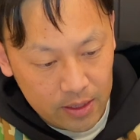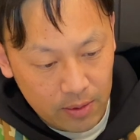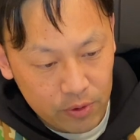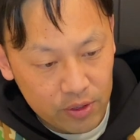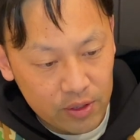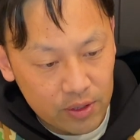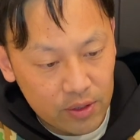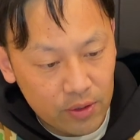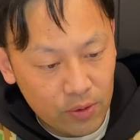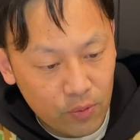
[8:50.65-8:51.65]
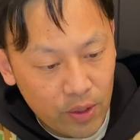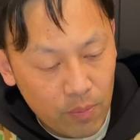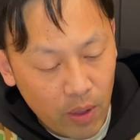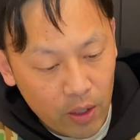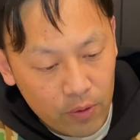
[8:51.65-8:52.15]
I'm just
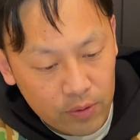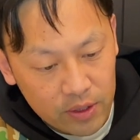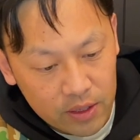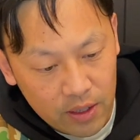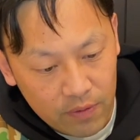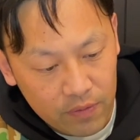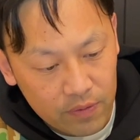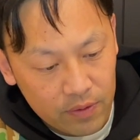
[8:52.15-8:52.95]
doing my own stuff